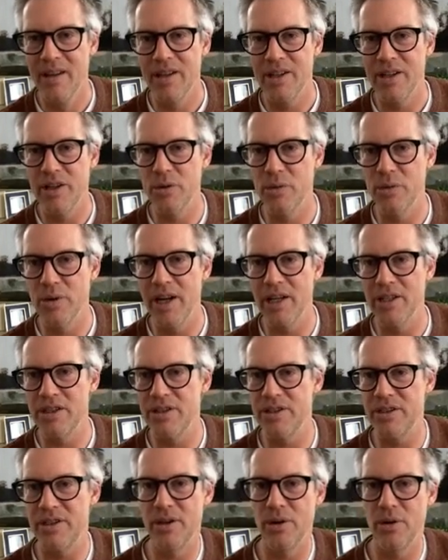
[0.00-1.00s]
You
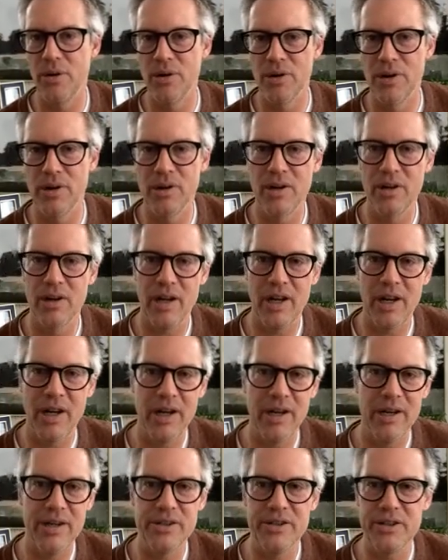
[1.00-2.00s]
race your
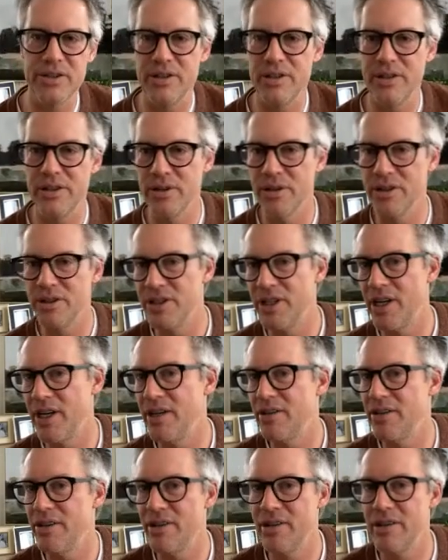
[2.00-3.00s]
age, your
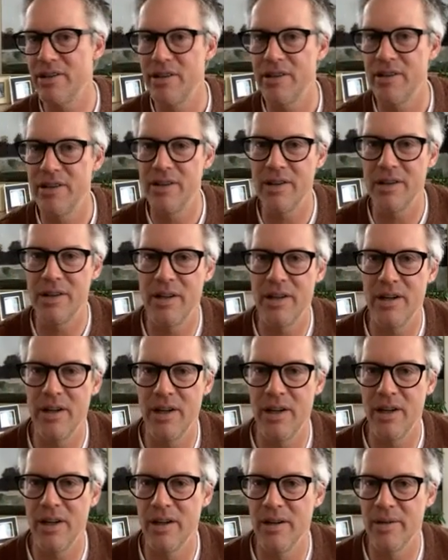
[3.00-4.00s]
gender.
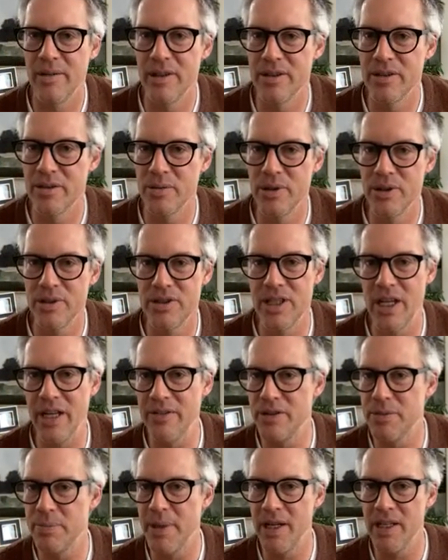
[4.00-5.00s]
It's a real safe
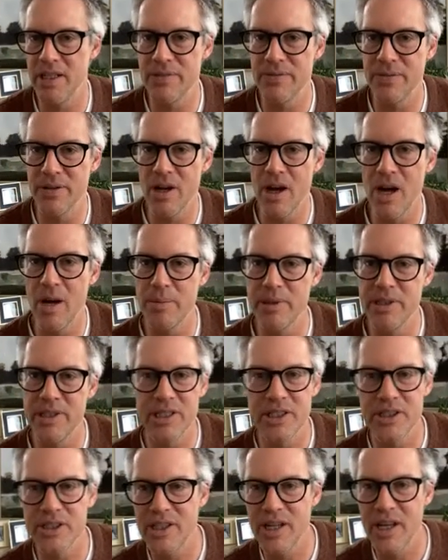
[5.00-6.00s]
space for
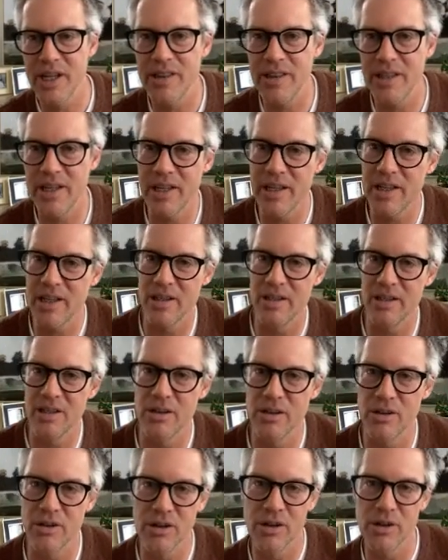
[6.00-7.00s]
competition, I think, and to
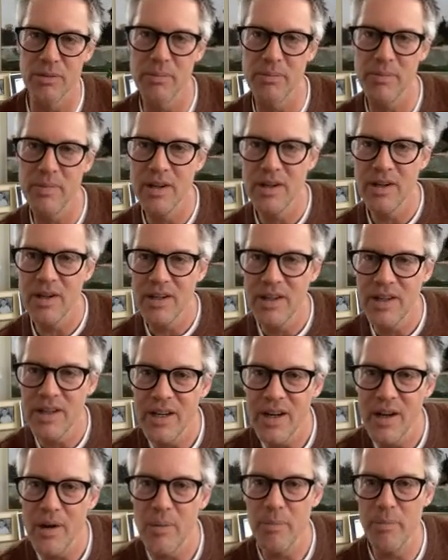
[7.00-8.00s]
learn,
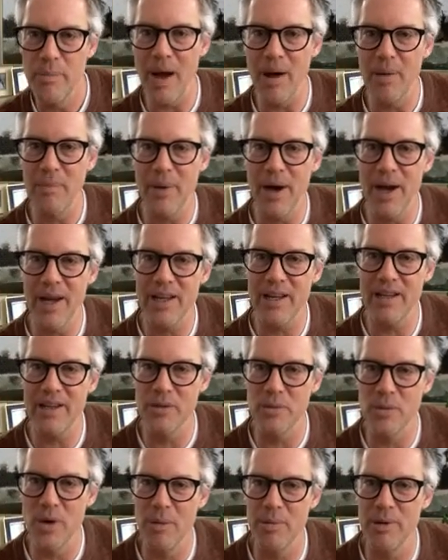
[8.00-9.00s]
mountain biking
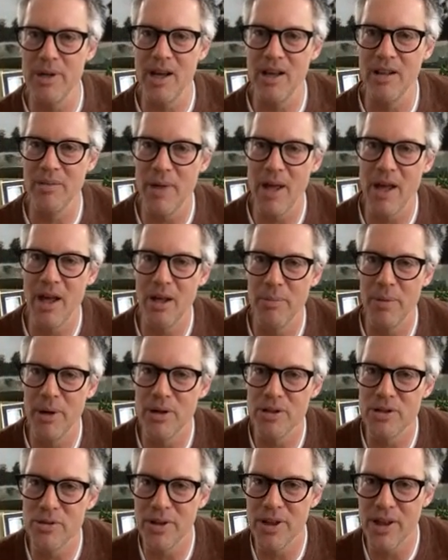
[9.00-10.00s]
and rubbing
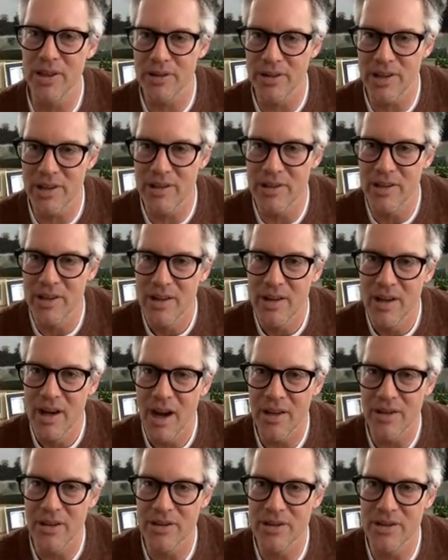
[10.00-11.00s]
elbows with
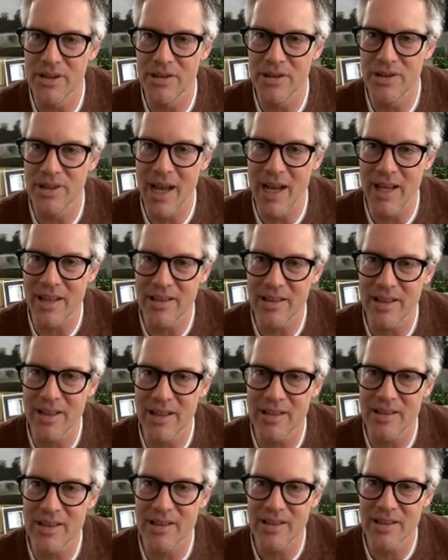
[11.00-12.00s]
other student
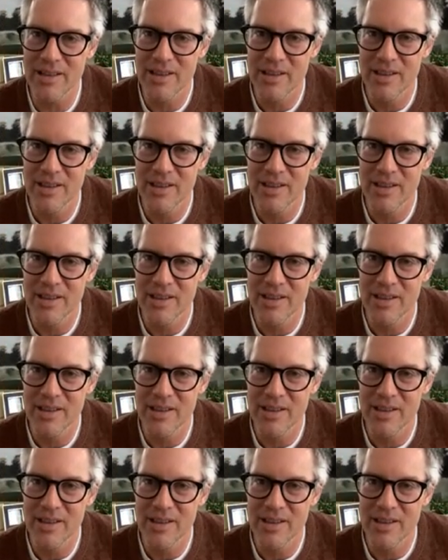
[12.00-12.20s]
athletes.